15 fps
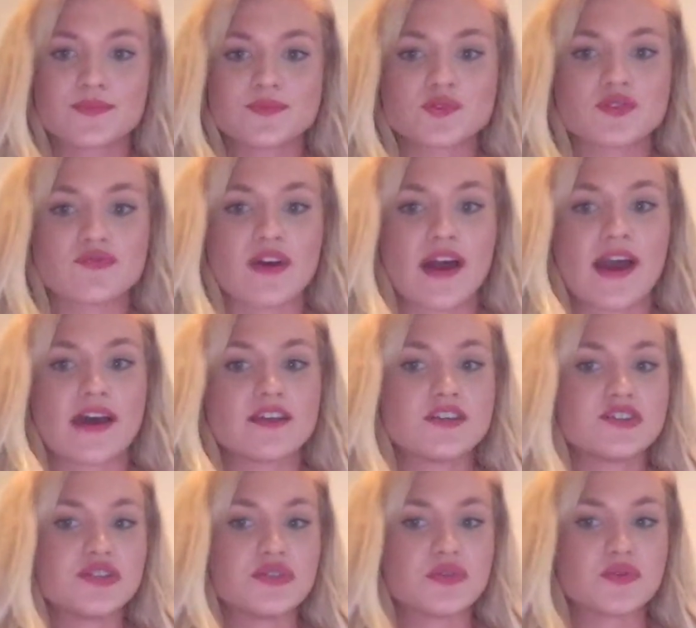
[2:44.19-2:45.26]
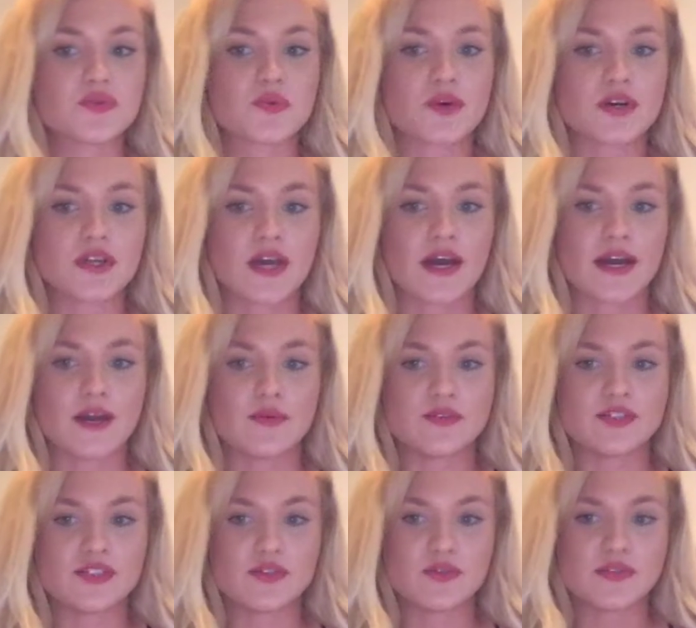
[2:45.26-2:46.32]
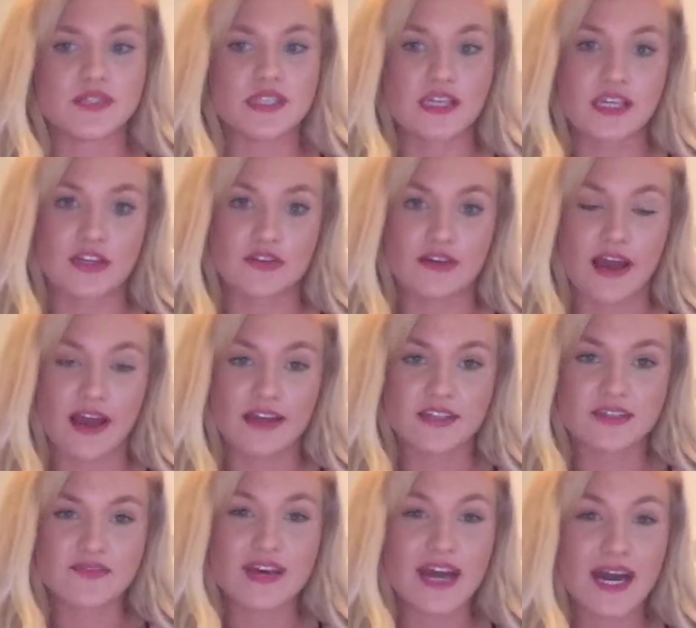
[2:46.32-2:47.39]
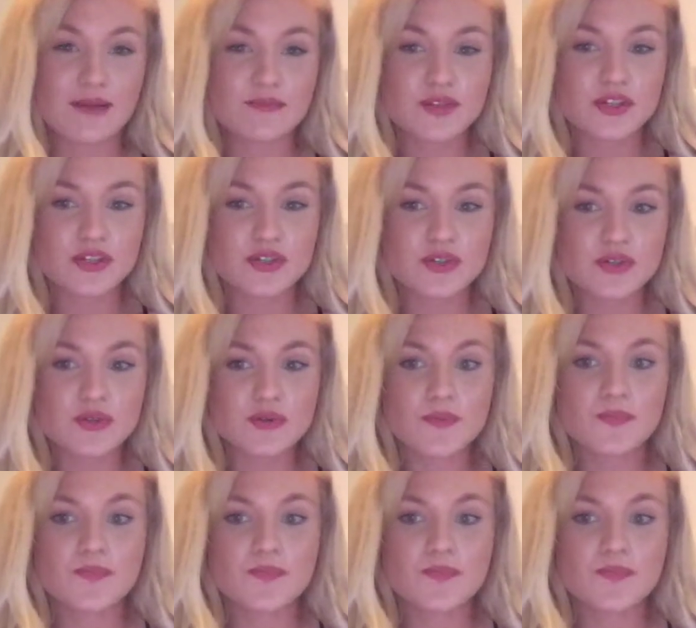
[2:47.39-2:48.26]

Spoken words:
So if I had to choose one, I would choose the interactive app Kahoot.